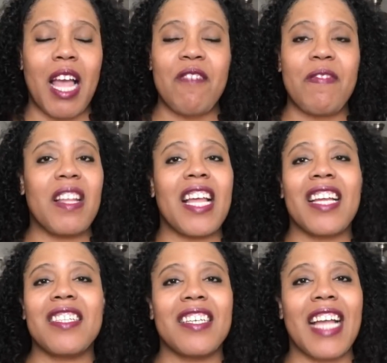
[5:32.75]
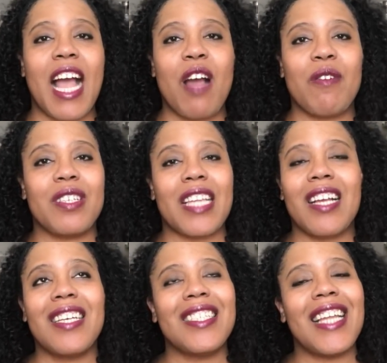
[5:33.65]
I felt like it took hours.
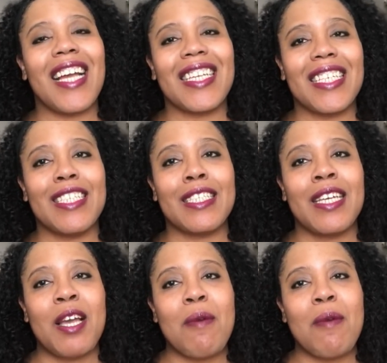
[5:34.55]
I could not get